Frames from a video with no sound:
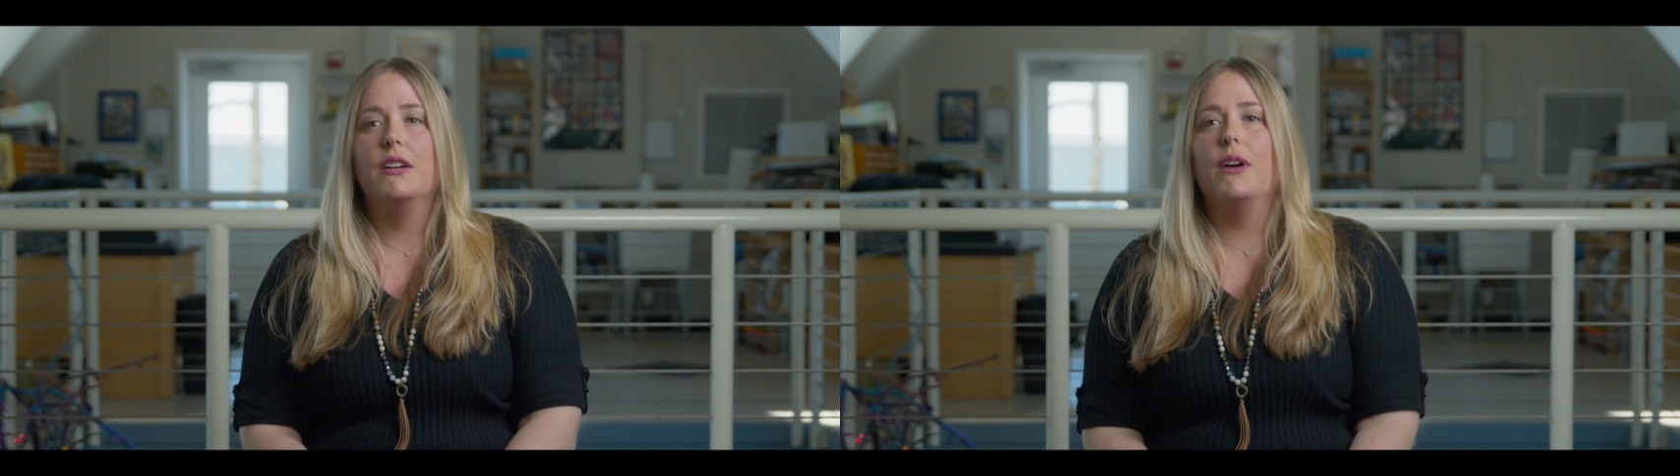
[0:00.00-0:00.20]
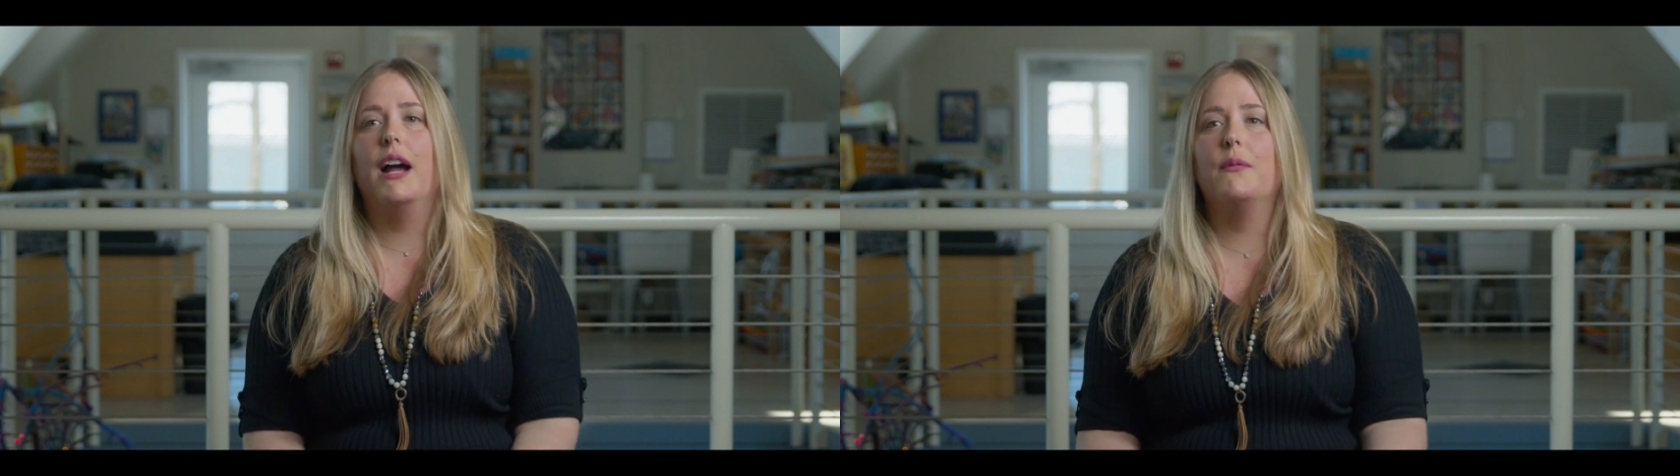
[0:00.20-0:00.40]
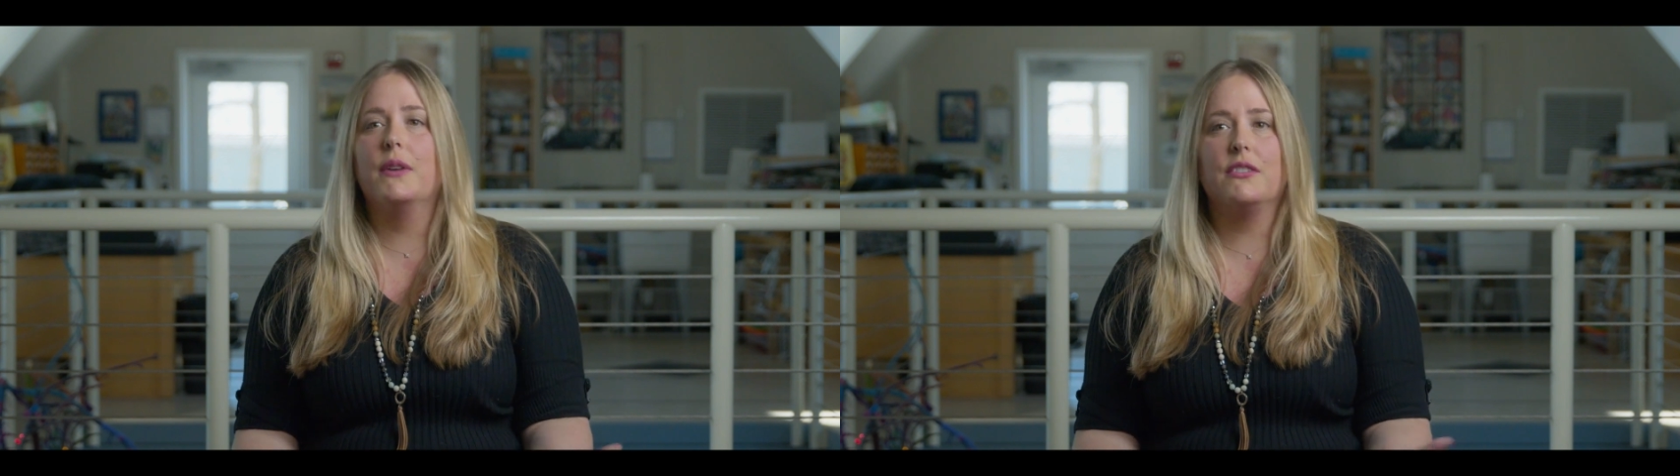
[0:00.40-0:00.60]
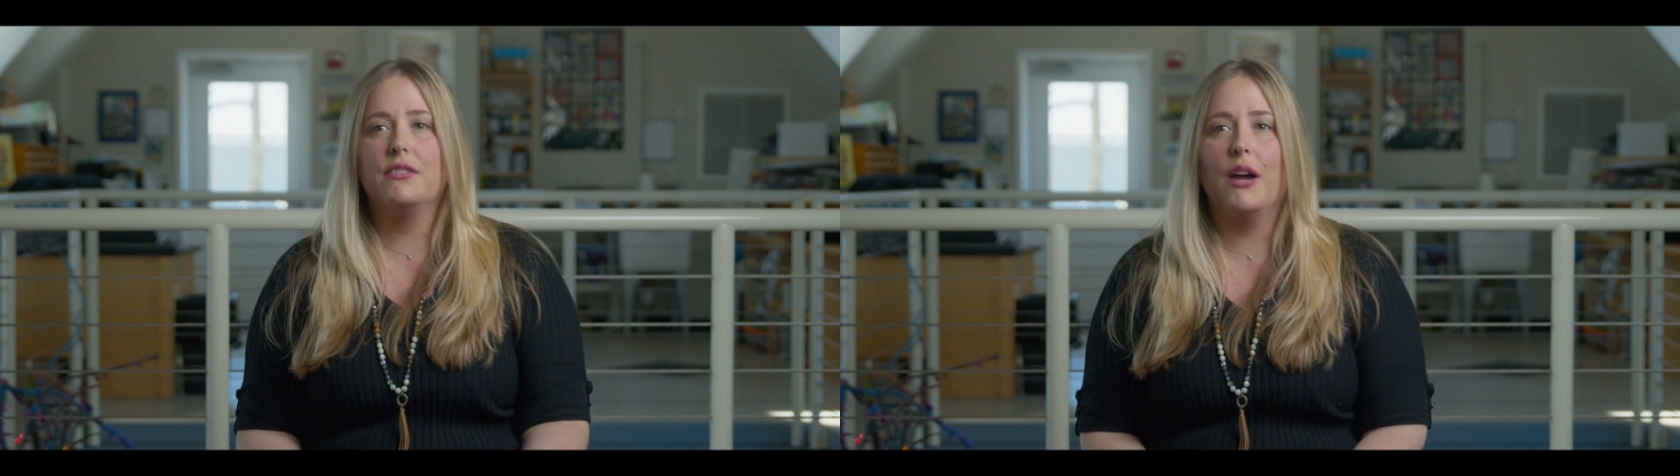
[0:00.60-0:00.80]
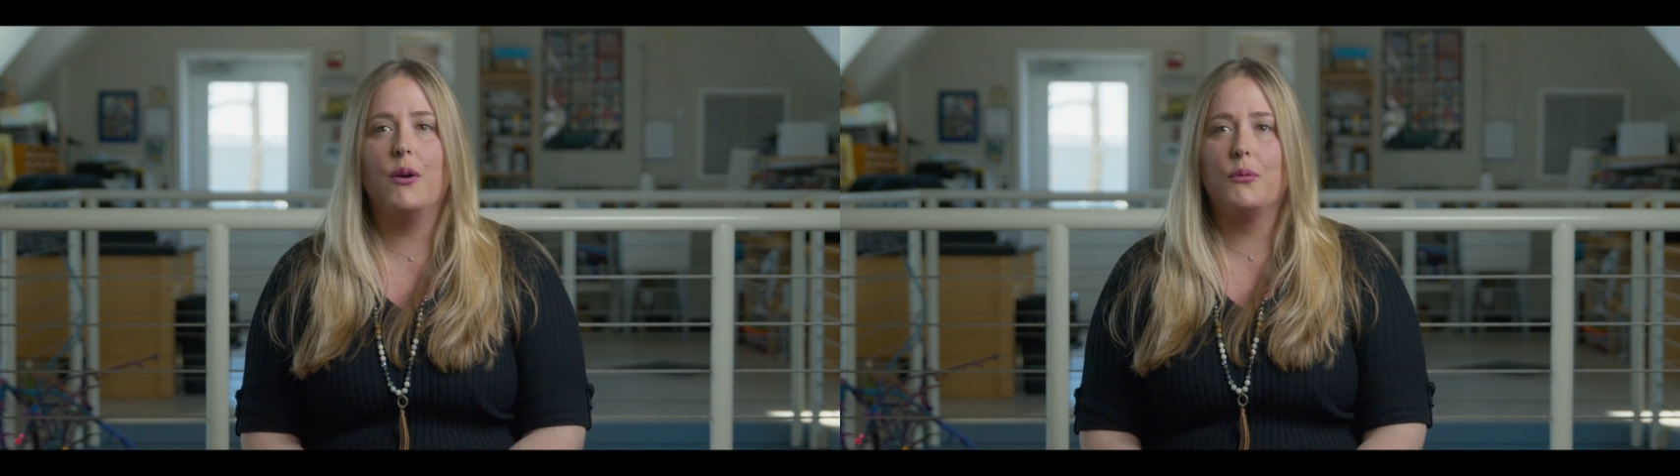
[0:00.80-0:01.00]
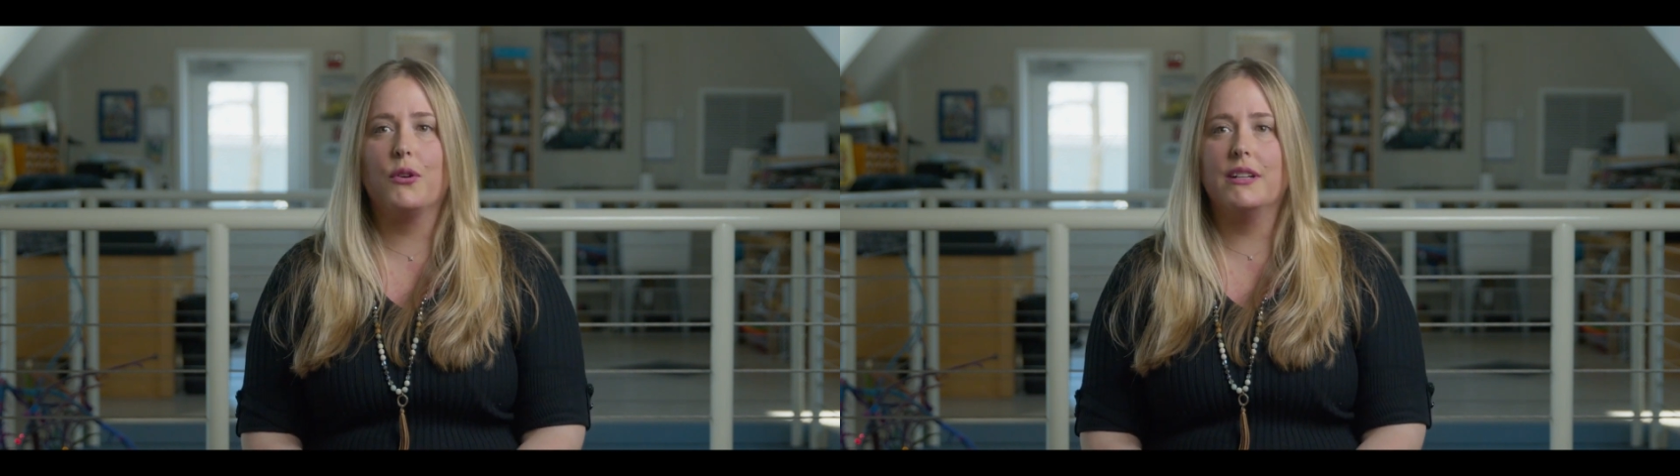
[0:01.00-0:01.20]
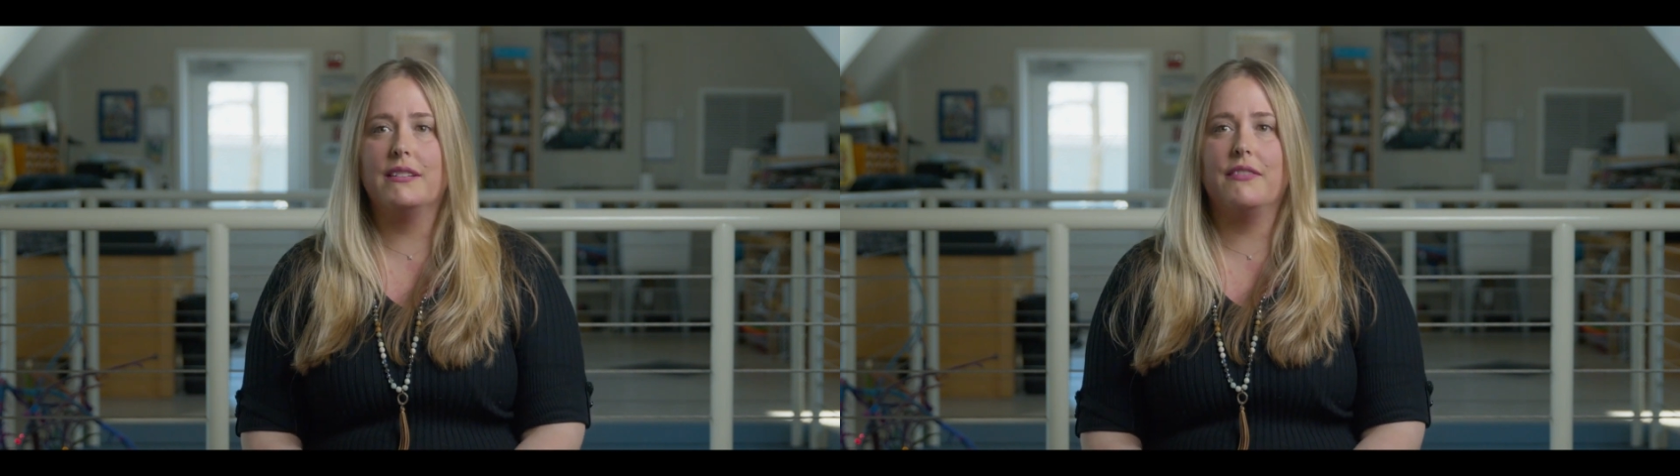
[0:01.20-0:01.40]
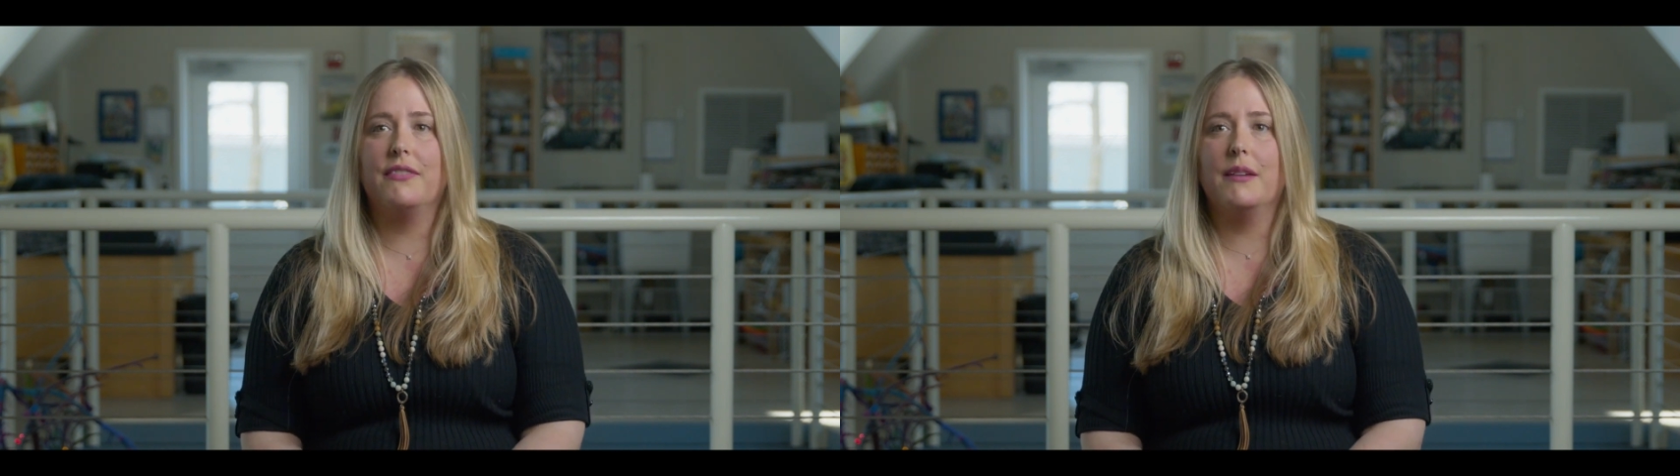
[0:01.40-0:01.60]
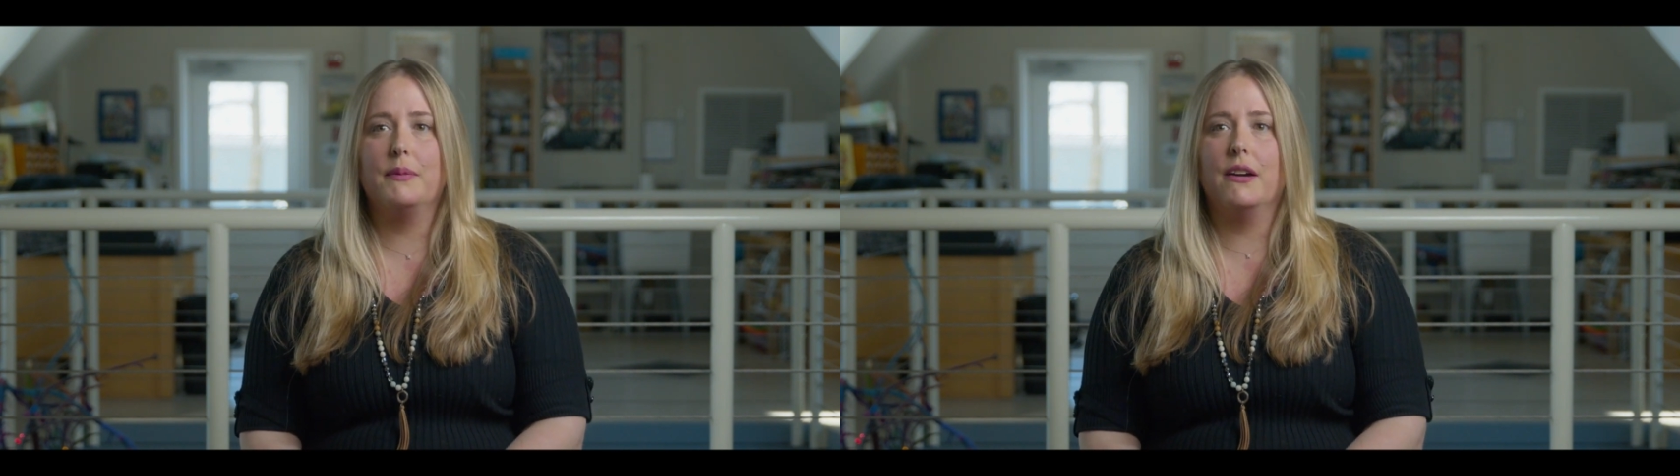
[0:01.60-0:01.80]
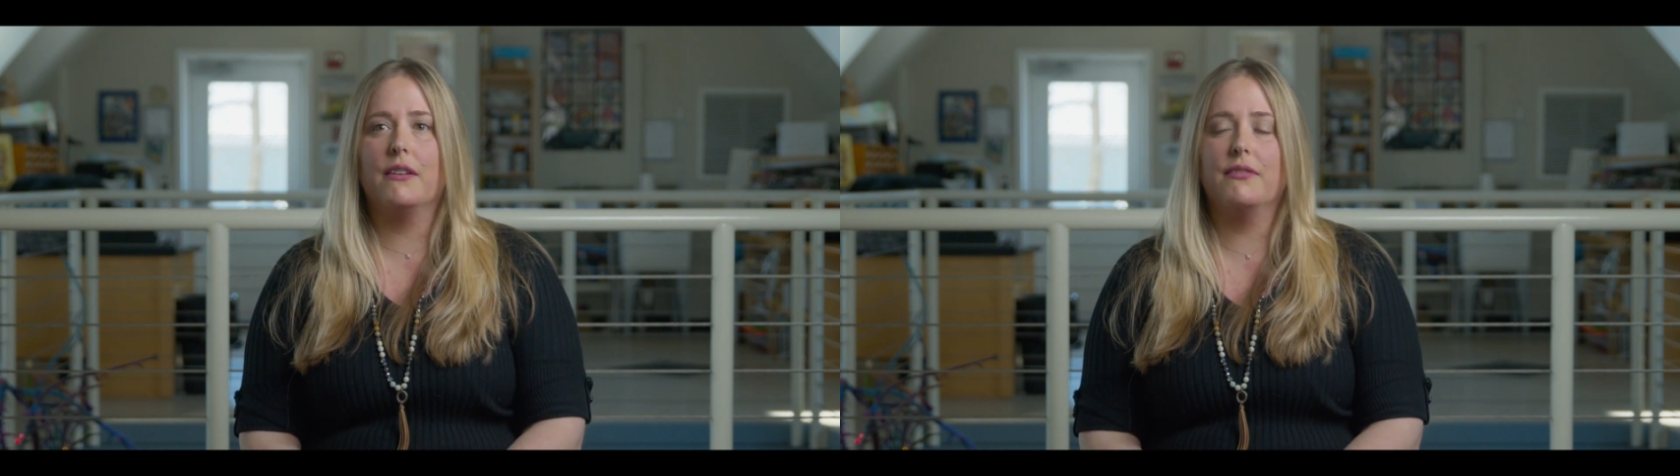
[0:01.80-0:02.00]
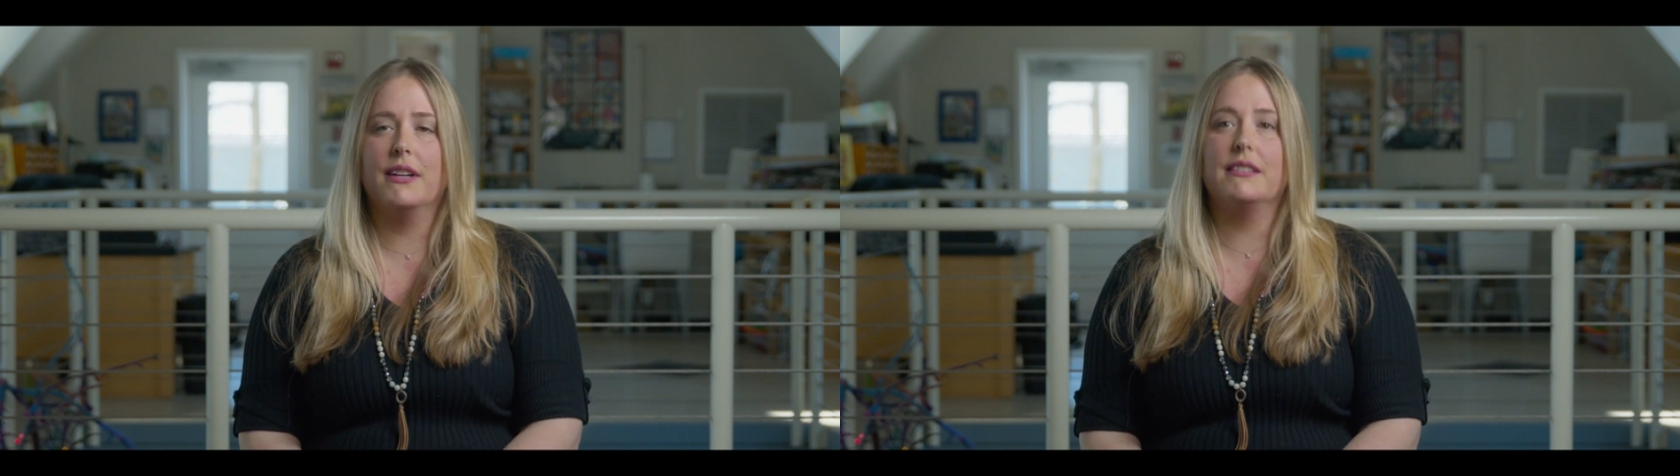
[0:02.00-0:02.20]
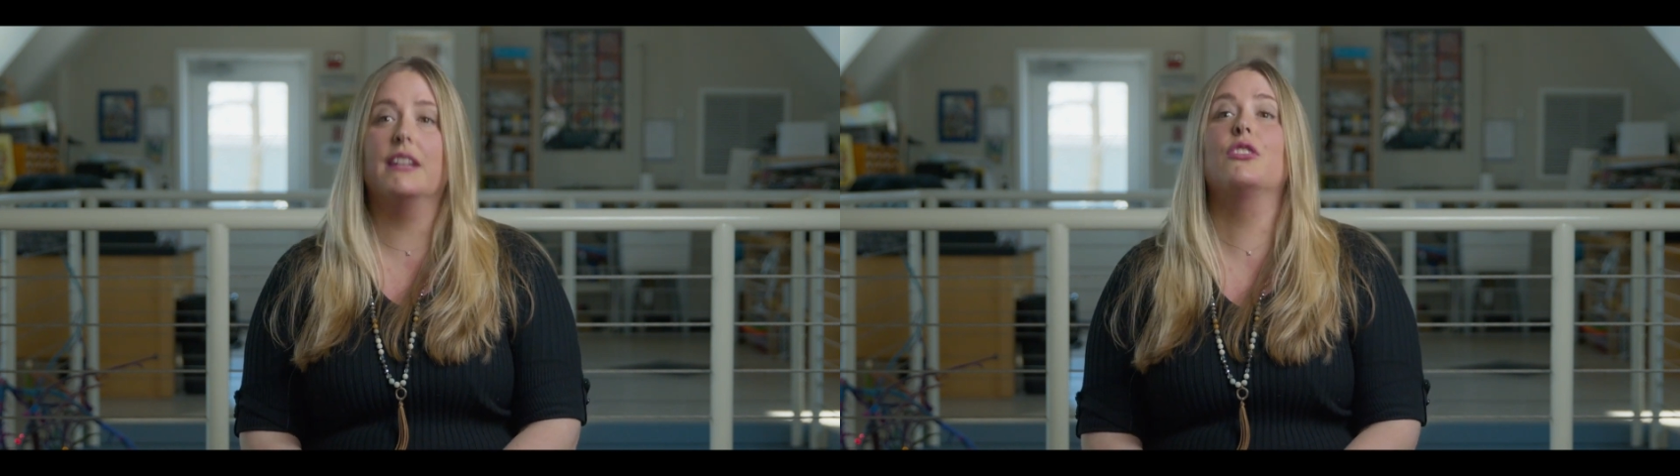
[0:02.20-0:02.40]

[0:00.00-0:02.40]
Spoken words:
how important is that 5-paragraph essay?